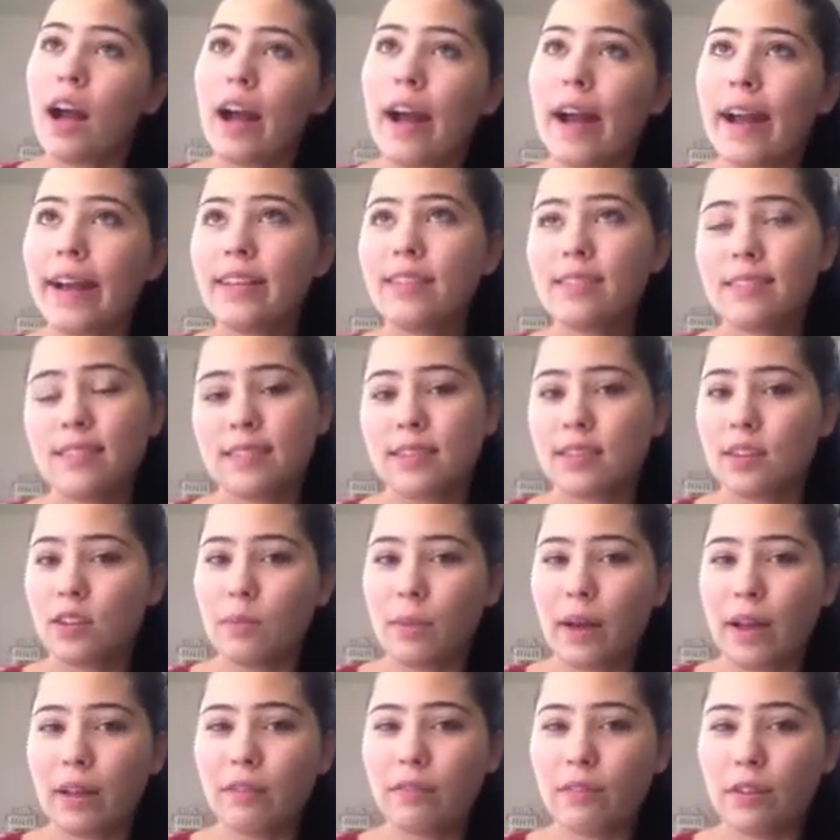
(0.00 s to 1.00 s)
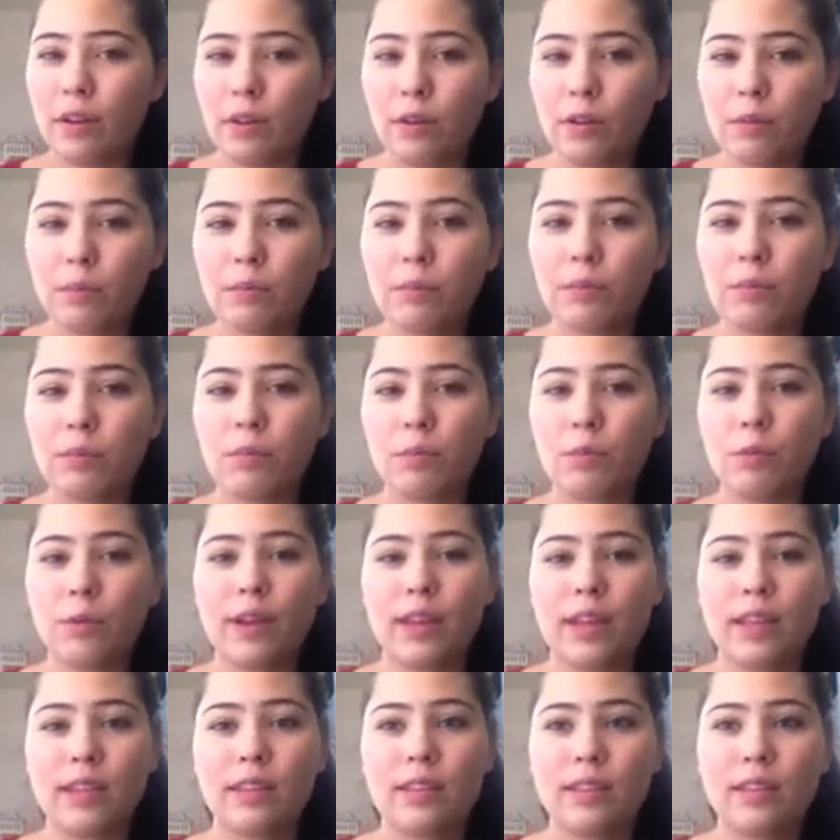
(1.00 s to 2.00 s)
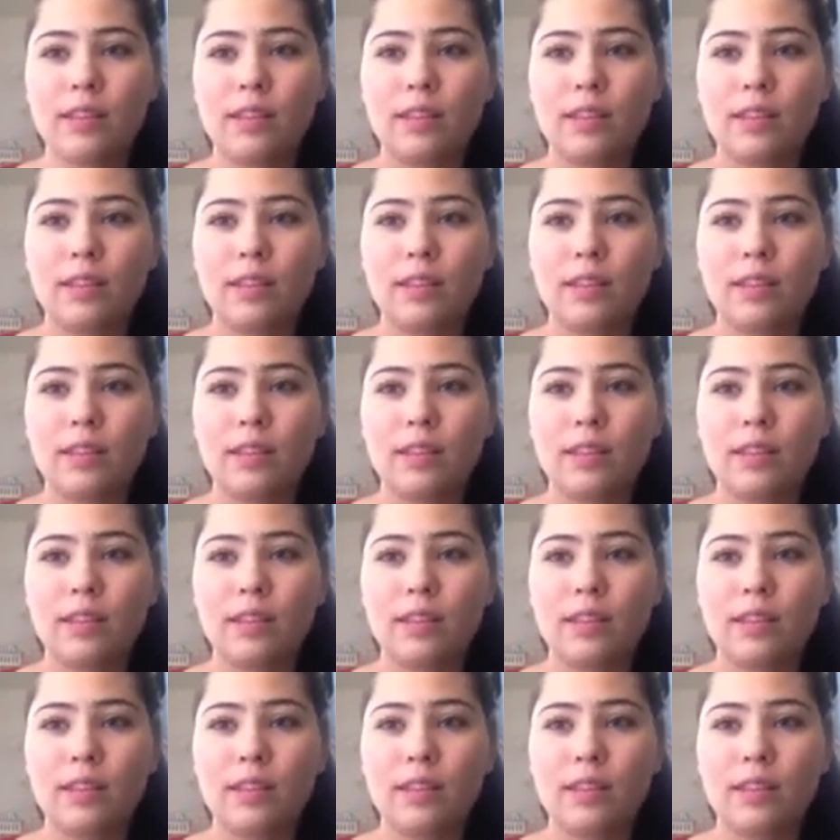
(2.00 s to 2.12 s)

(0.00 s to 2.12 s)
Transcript: I seal my foam with